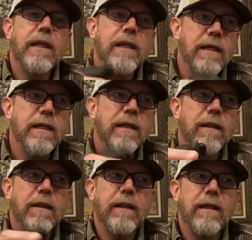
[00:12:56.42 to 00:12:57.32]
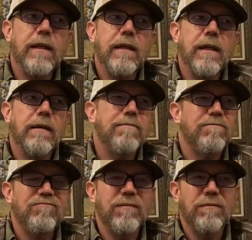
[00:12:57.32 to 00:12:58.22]
in the
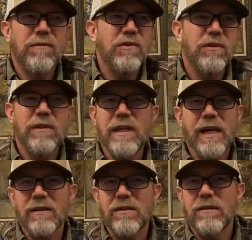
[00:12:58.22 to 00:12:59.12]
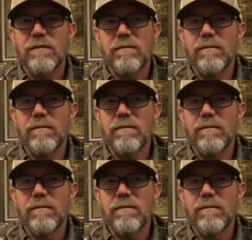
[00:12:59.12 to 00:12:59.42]
next